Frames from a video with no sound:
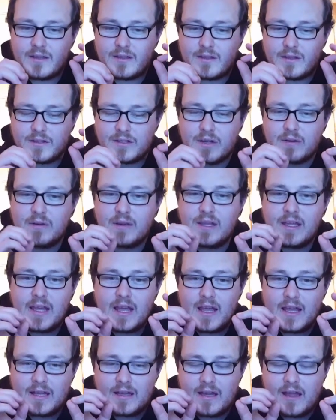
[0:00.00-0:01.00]
there's
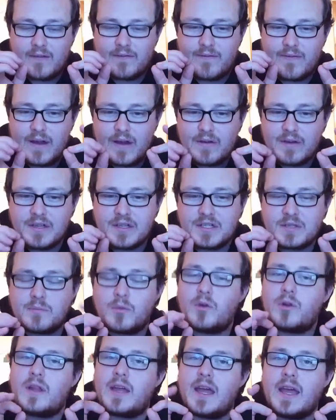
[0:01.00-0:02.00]
only a very
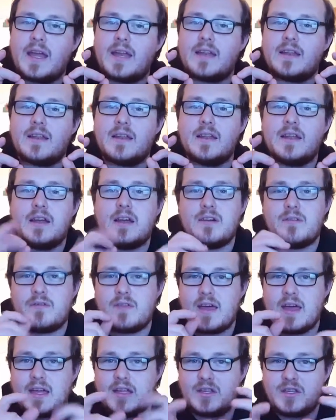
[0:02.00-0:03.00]
small hint
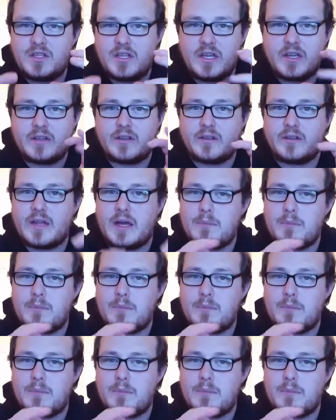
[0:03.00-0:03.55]
of that chill,